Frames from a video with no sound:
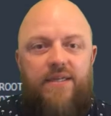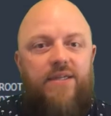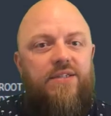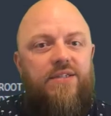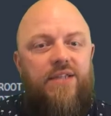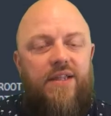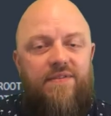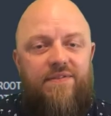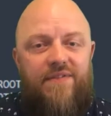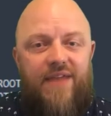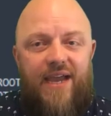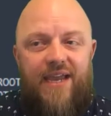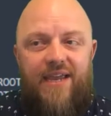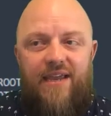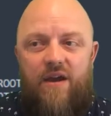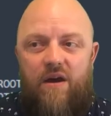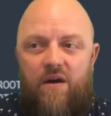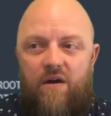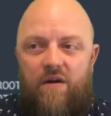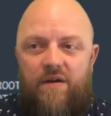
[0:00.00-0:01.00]
So
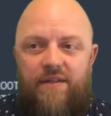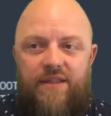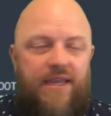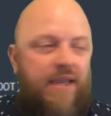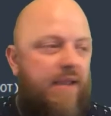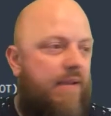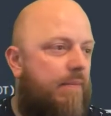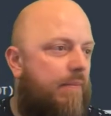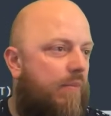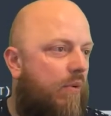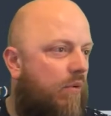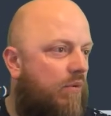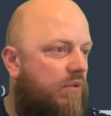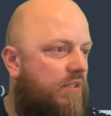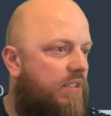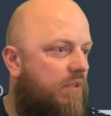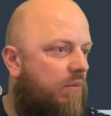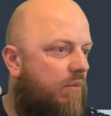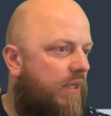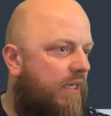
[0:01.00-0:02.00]
they are the
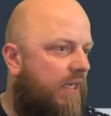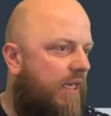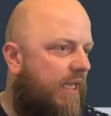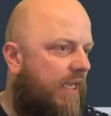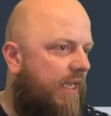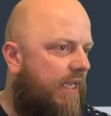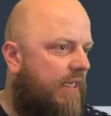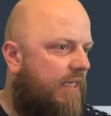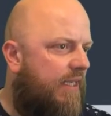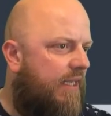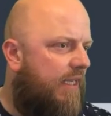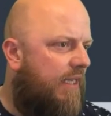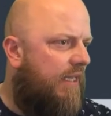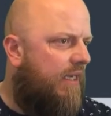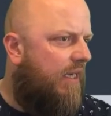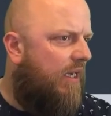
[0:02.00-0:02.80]
imports that we need.